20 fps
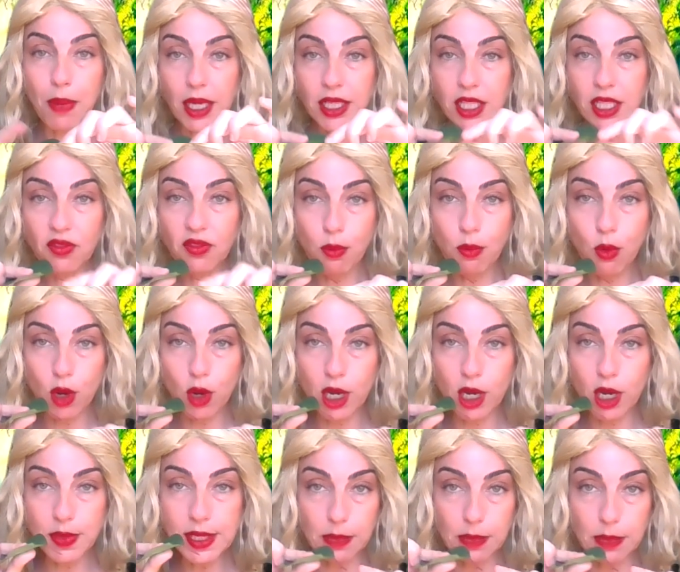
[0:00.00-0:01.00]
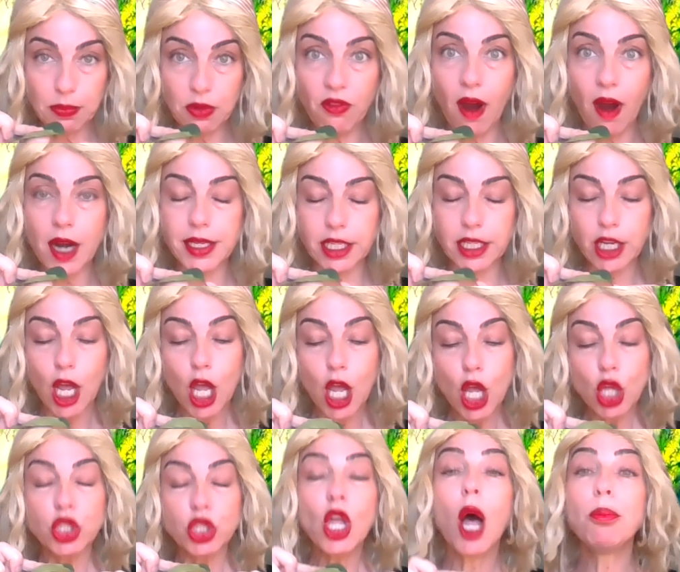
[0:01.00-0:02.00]
The frog puts our finger girl
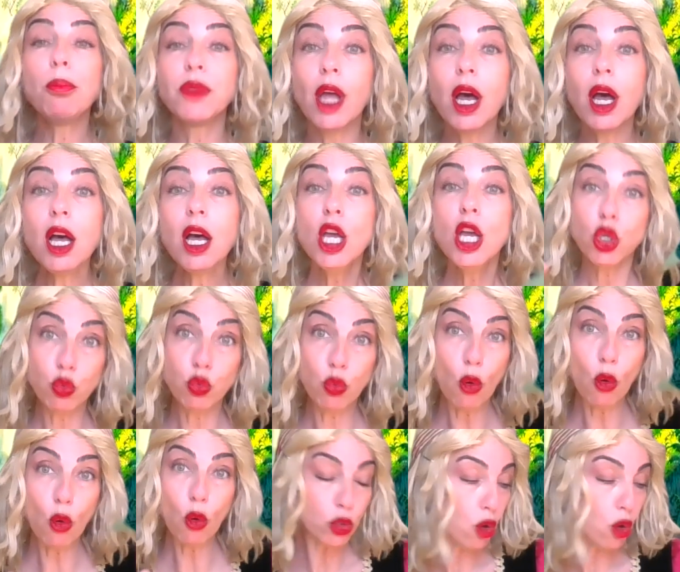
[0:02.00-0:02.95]
on this lily leaf.